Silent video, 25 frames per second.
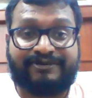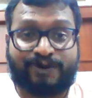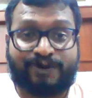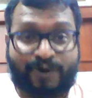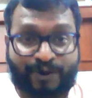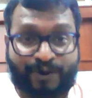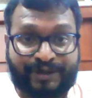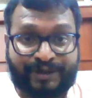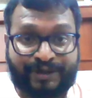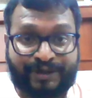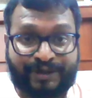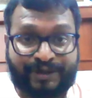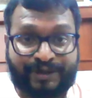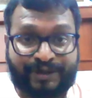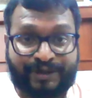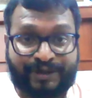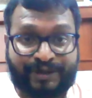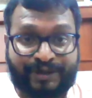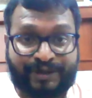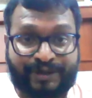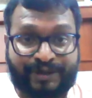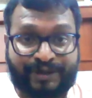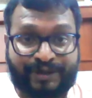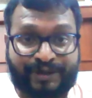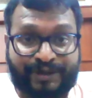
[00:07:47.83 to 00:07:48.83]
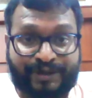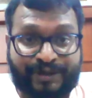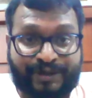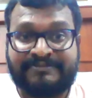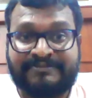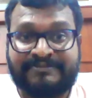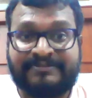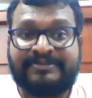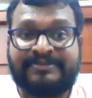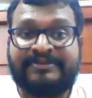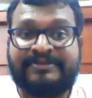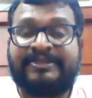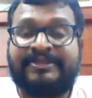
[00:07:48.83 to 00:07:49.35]
coexistence.
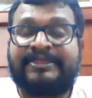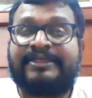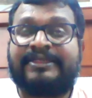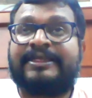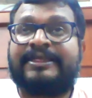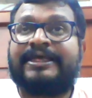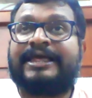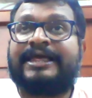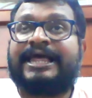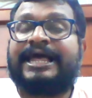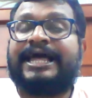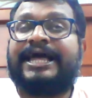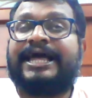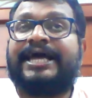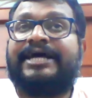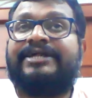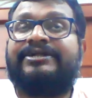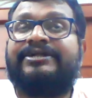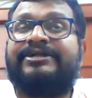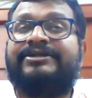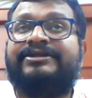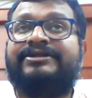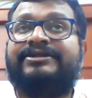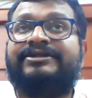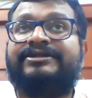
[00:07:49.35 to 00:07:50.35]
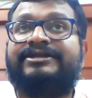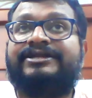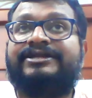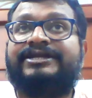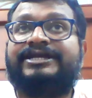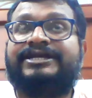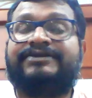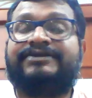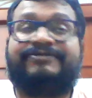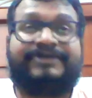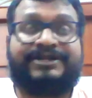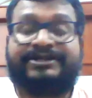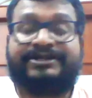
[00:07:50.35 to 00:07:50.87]
And
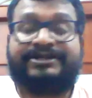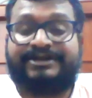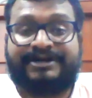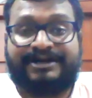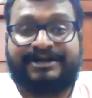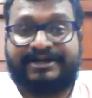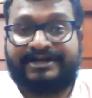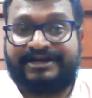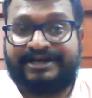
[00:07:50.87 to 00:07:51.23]
even